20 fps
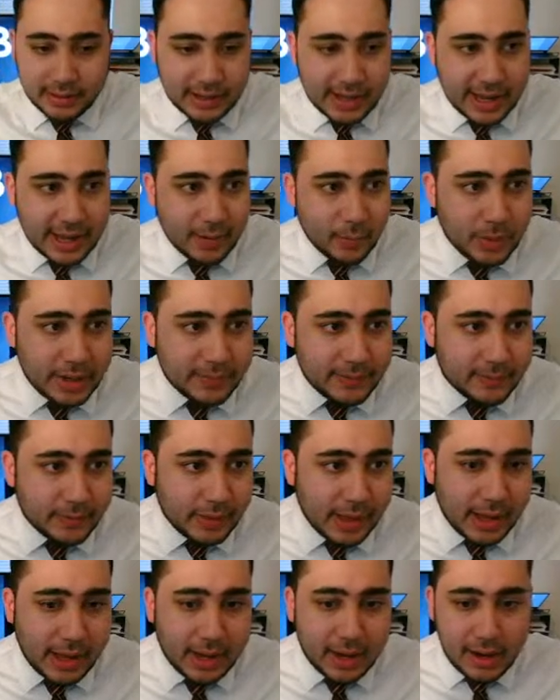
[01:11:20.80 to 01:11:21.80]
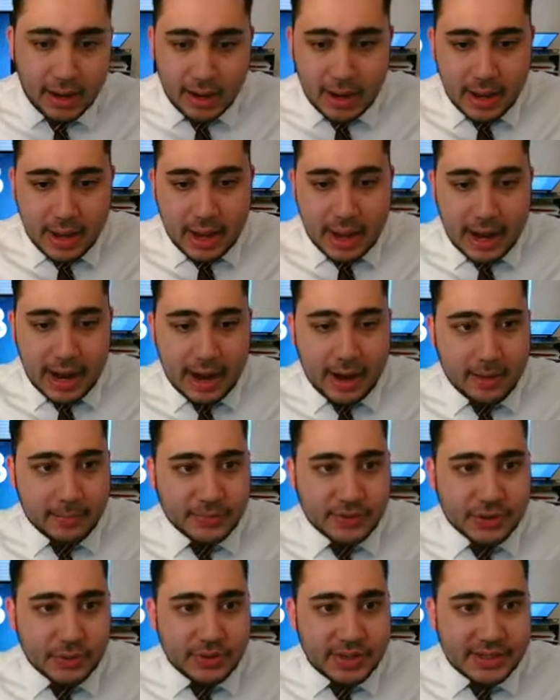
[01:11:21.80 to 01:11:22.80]
I can't wait for that.
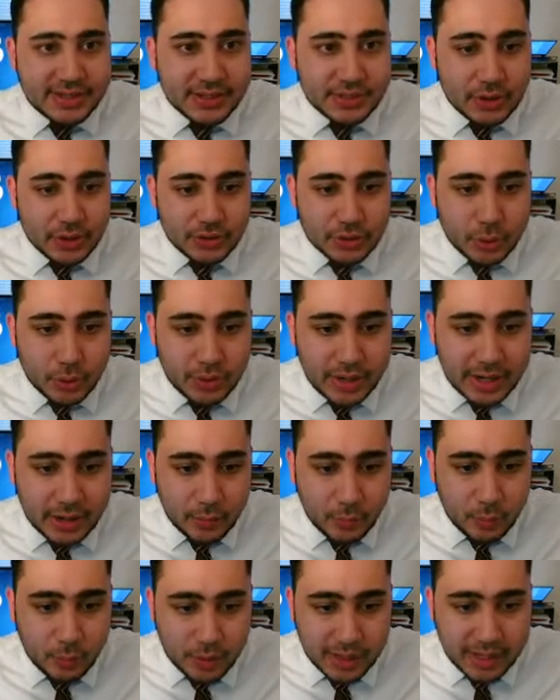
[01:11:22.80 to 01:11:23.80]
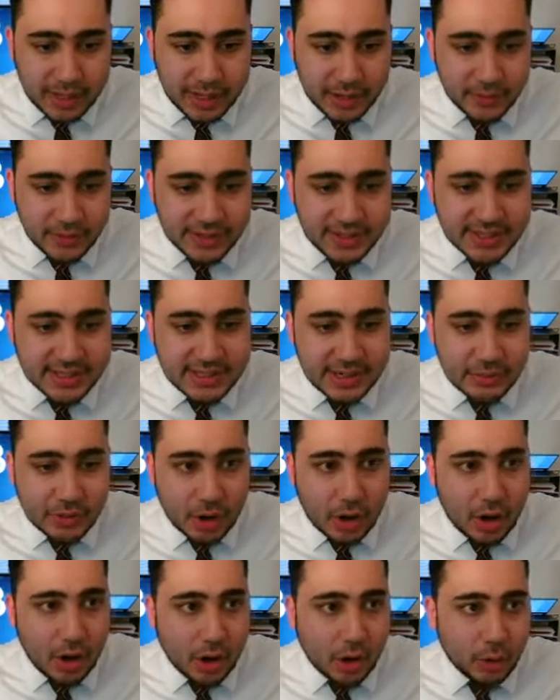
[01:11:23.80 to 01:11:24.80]
So this is our tornado warning here. This is near
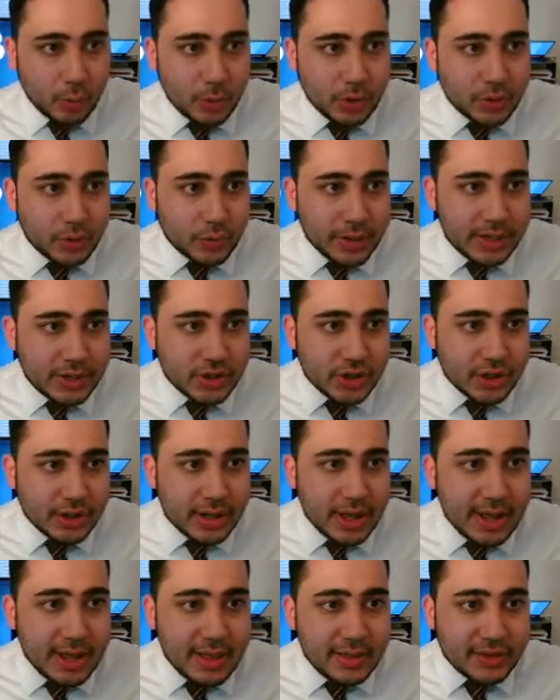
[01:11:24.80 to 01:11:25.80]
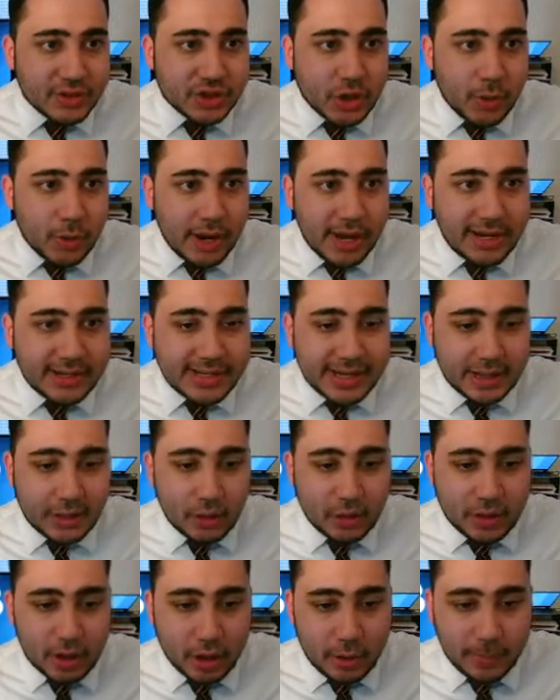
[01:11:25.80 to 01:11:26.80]
the Harwood region. Let's go ahead and take a
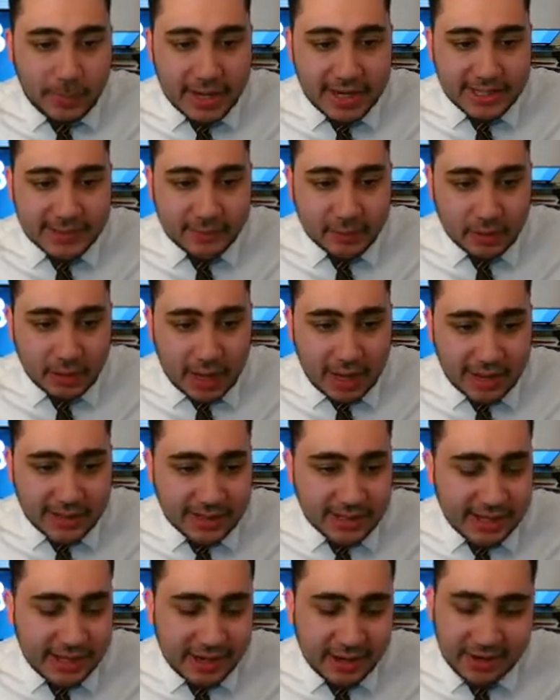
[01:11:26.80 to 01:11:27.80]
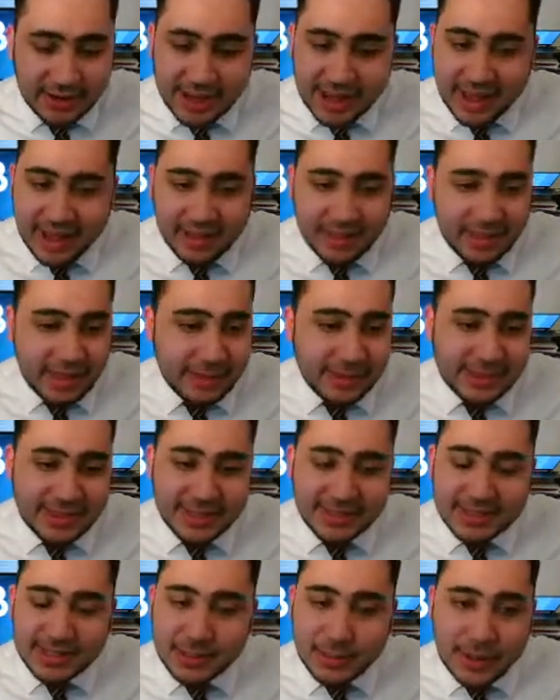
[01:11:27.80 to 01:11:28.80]
look at our base velocity here. Yeah,
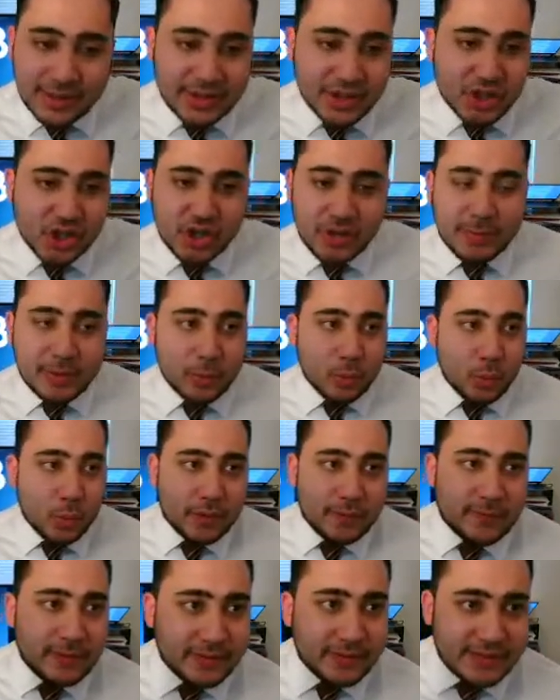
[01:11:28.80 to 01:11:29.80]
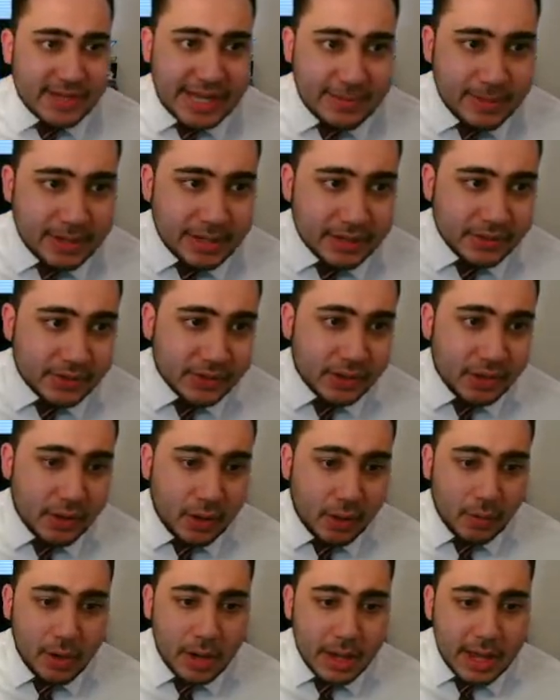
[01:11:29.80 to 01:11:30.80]
this is why this should have been warned 15 minutes
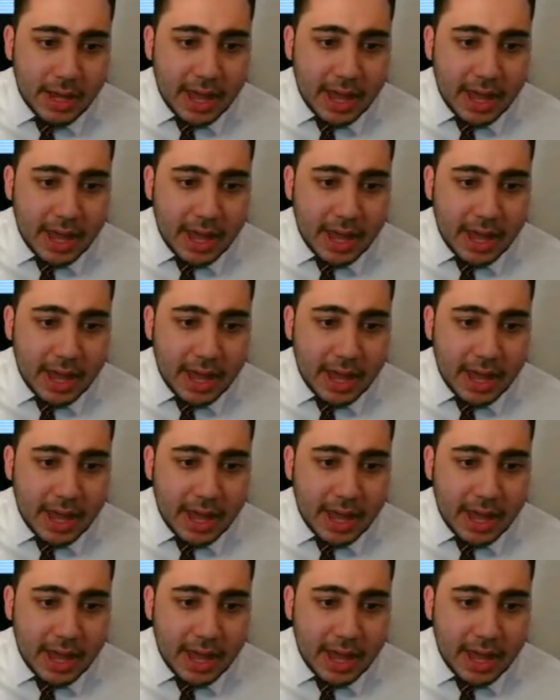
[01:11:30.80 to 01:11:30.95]
ago.